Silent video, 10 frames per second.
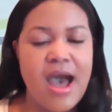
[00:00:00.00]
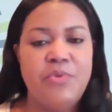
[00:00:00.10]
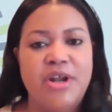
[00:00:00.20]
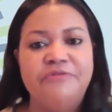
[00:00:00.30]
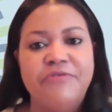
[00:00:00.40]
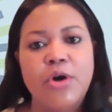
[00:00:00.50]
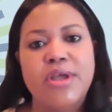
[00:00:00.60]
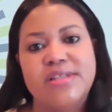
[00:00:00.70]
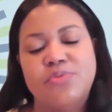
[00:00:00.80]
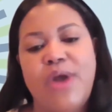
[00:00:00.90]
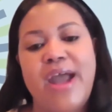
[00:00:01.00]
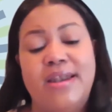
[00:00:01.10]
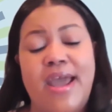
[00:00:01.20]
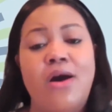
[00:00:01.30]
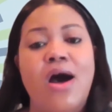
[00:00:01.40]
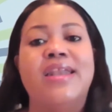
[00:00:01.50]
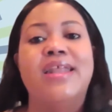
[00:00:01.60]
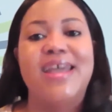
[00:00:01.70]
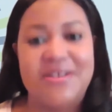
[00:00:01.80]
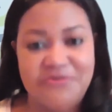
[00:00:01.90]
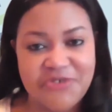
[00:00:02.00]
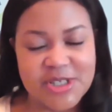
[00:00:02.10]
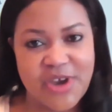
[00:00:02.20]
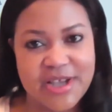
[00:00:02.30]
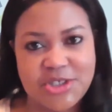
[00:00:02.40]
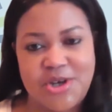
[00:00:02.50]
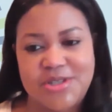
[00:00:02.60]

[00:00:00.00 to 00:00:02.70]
I want to focus right now on infrastructure.